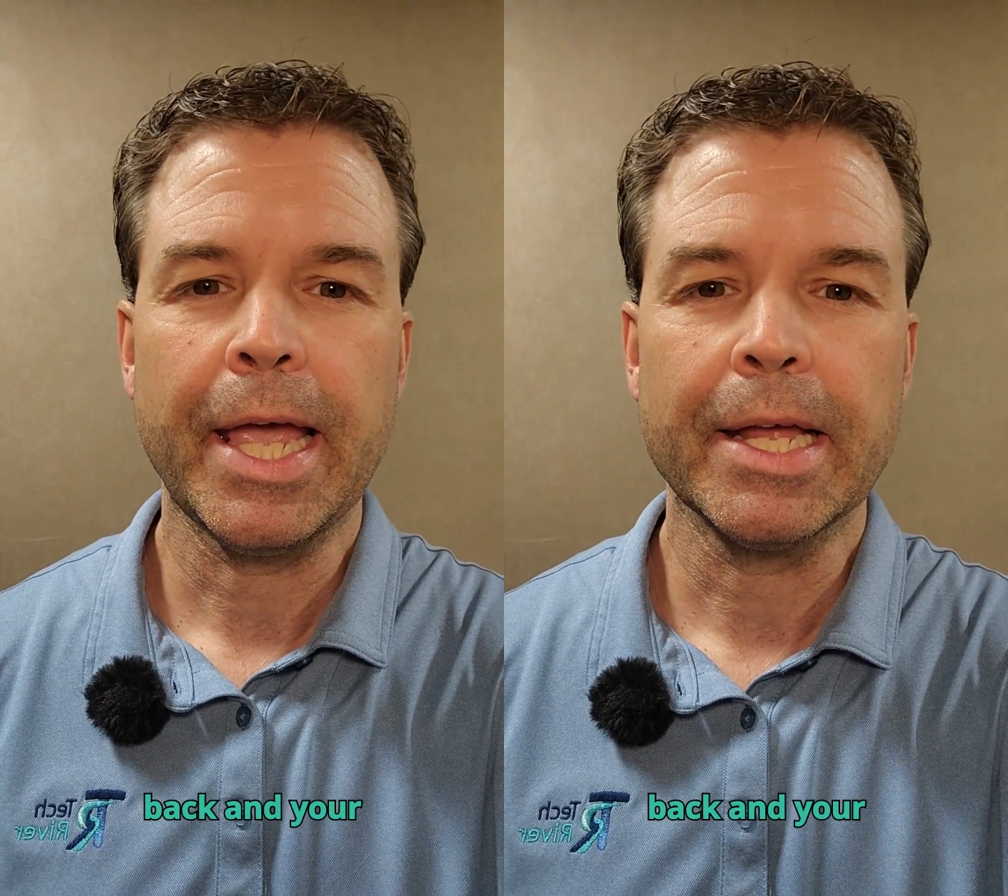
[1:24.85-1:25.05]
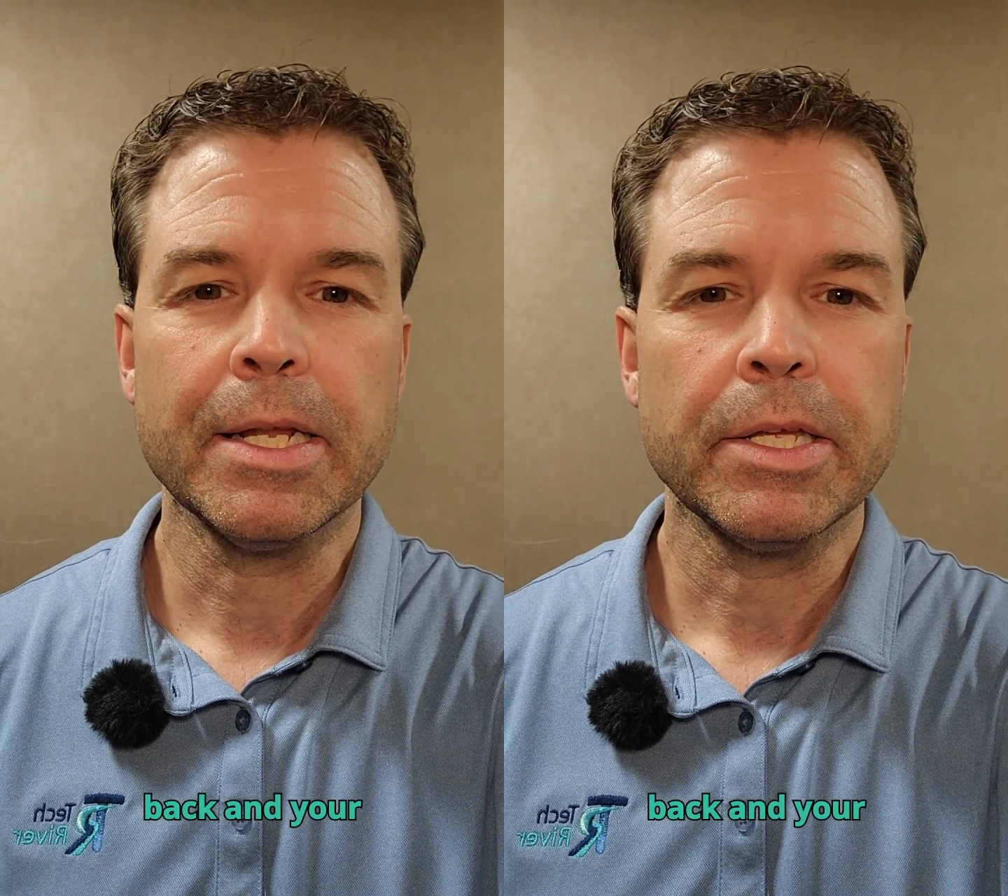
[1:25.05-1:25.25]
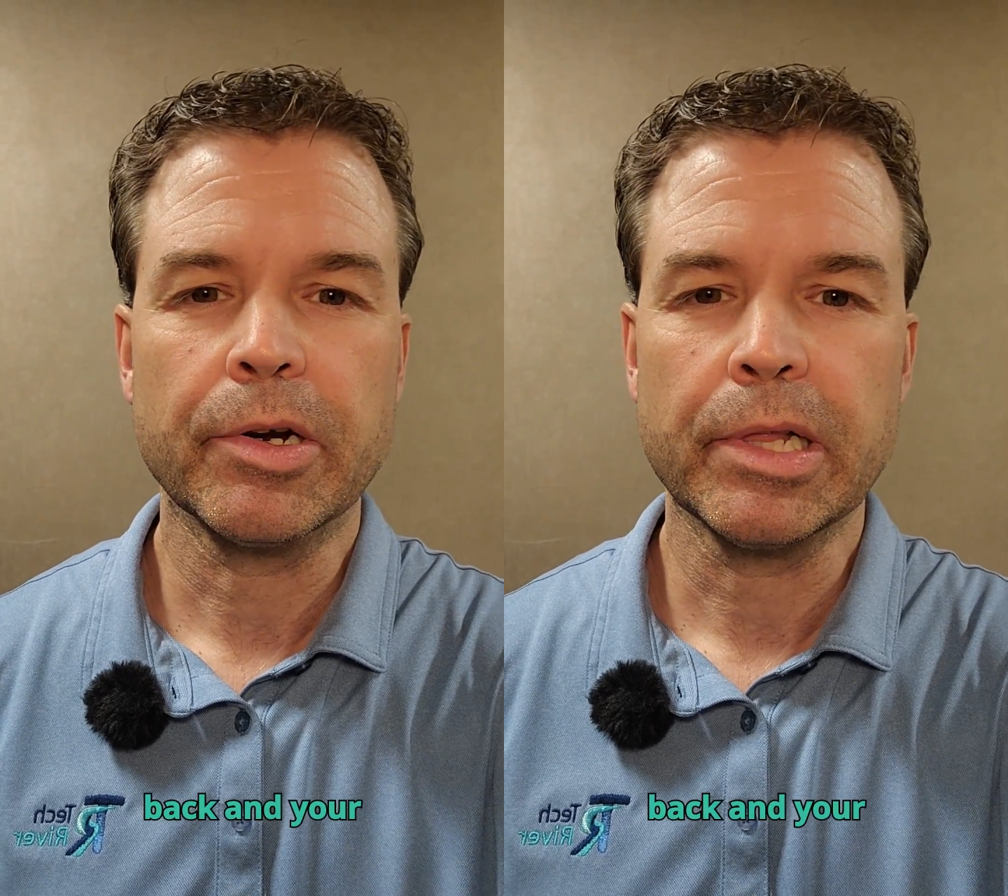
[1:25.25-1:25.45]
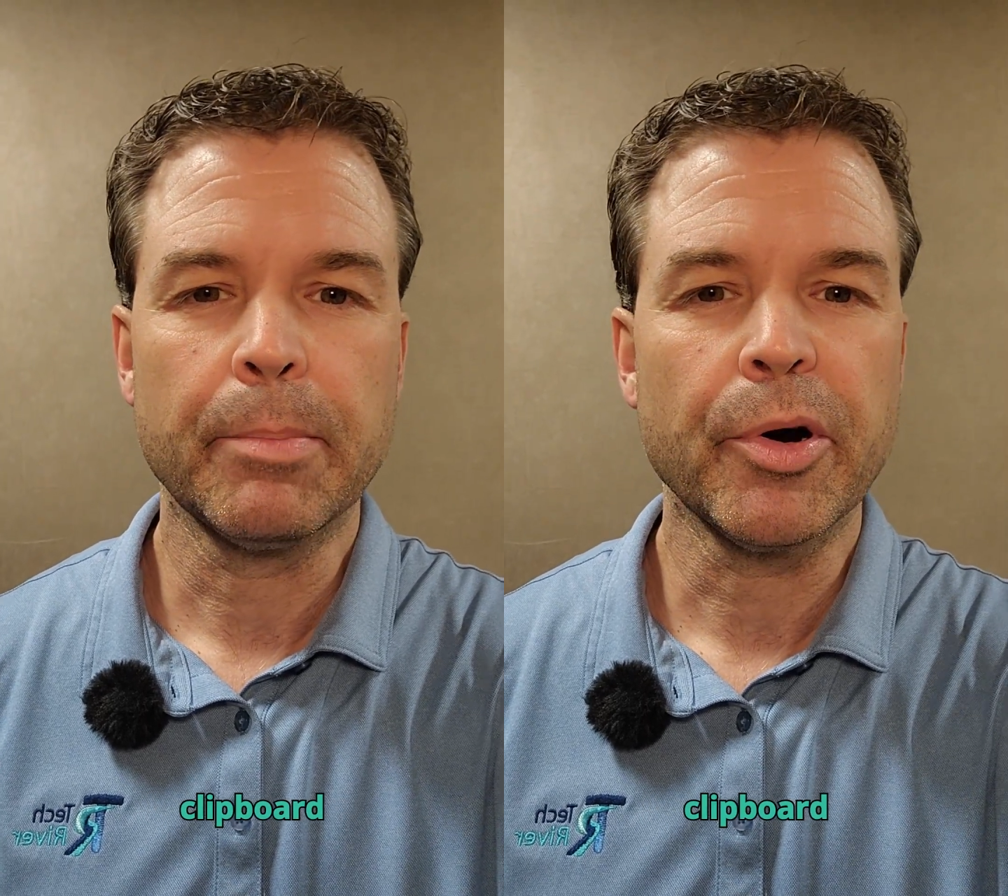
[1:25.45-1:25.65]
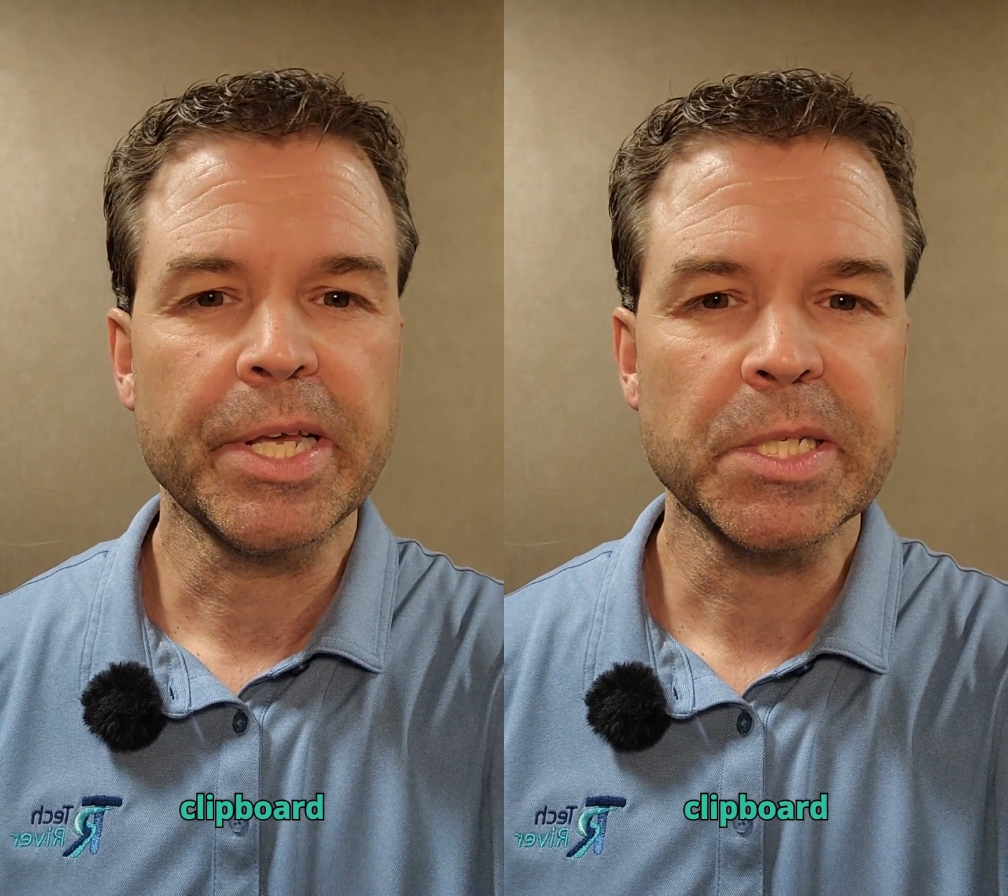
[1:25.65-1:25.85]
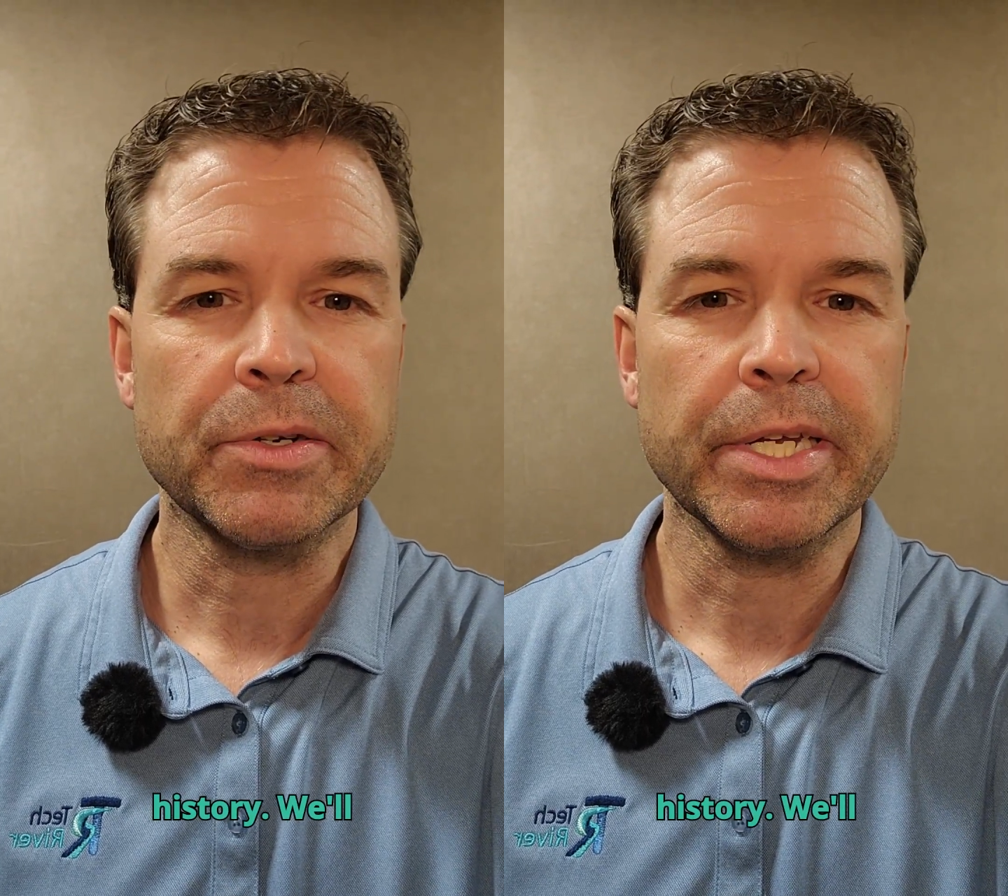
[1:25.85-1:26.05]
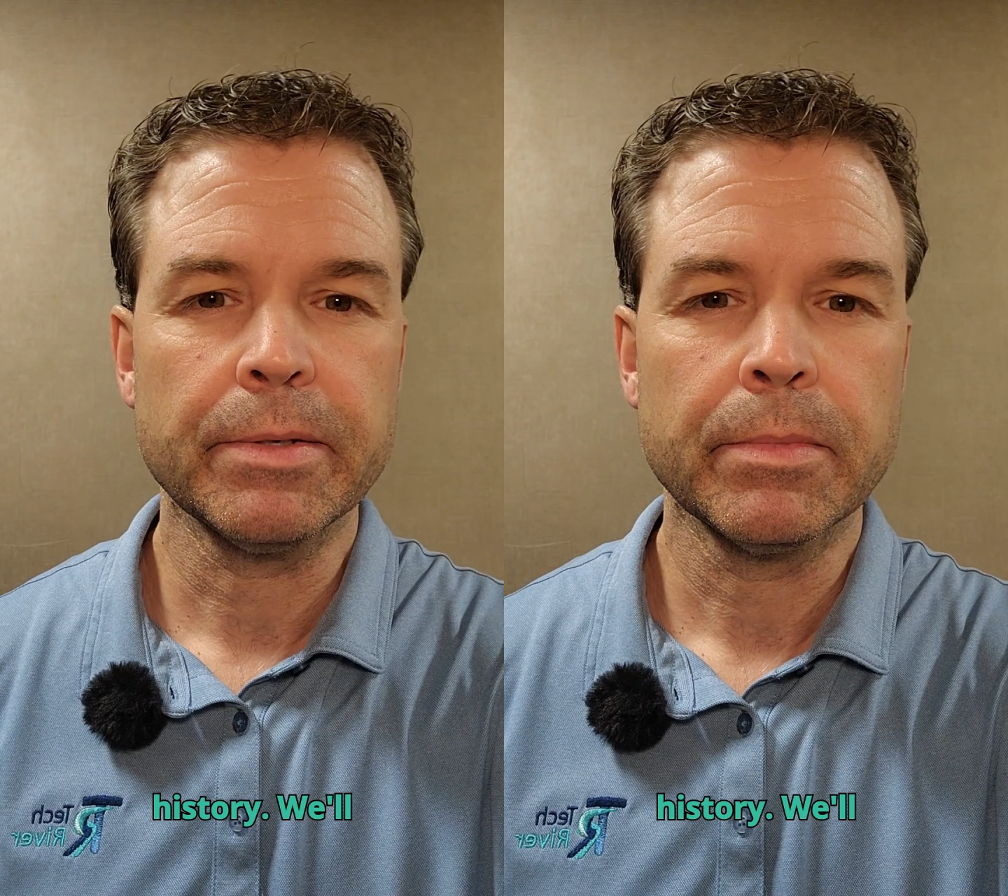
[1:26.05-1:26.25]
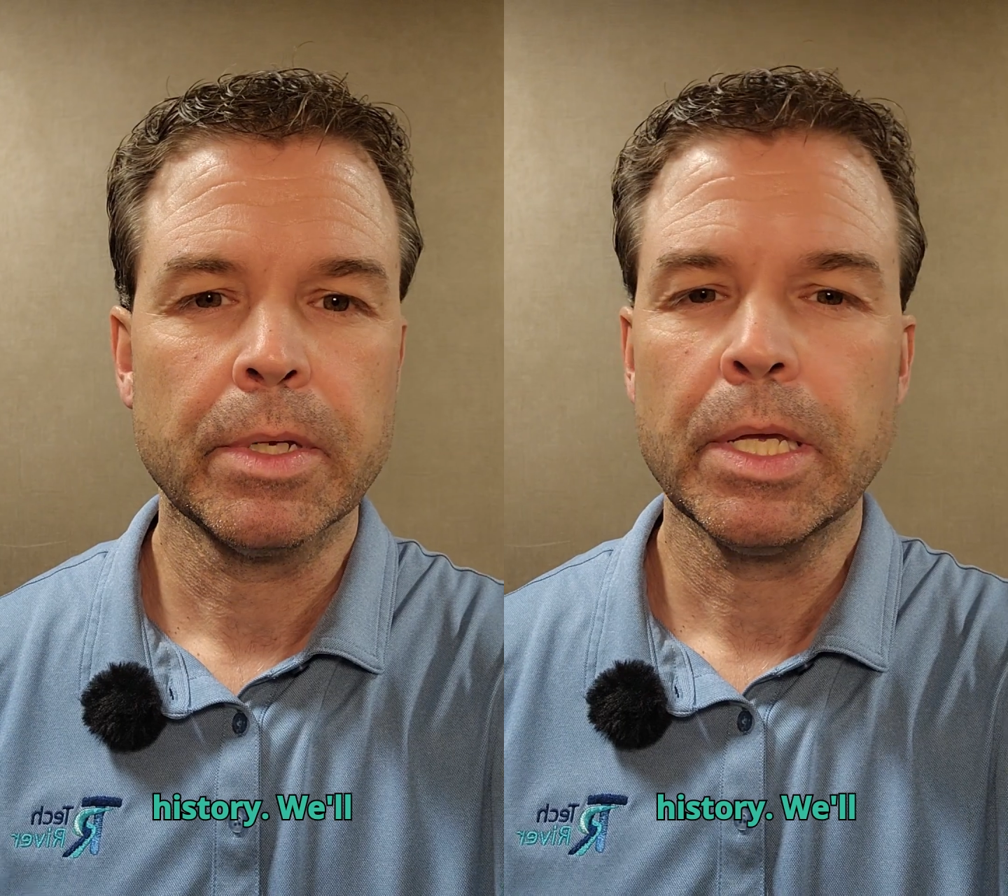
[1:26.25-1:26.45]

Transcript: and your clipboard history.